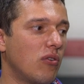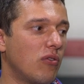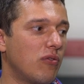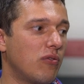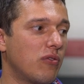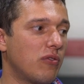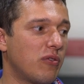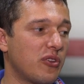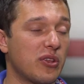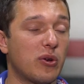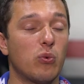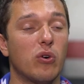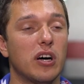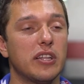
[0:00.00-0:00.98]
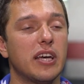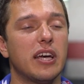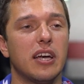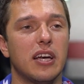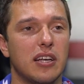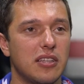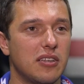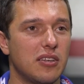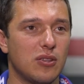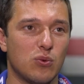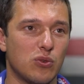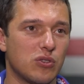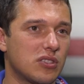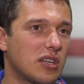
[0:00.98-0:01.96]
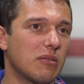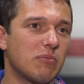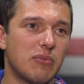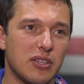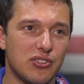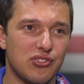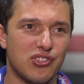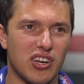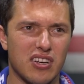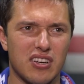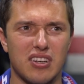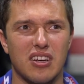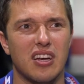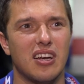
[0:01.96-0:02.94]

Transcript: of for the quad I had. It was a complete junk.